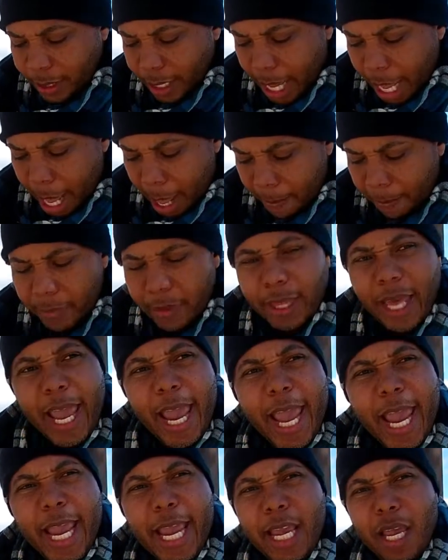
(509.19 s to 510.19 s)
Um,
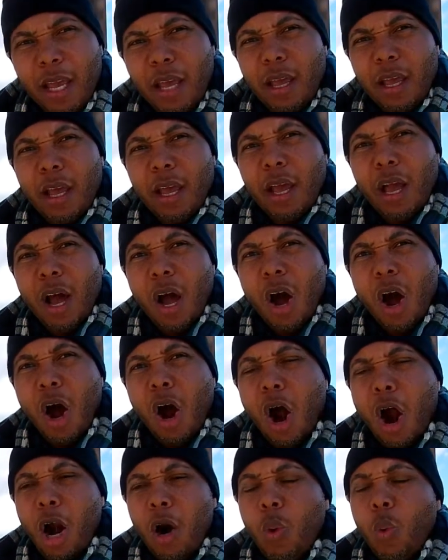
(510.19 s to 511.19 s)
they
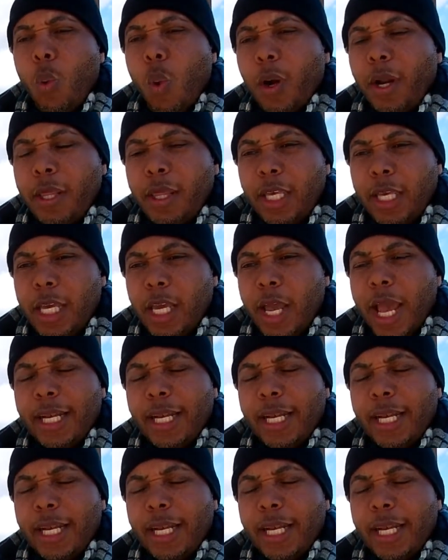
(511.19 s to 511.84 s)
are one of the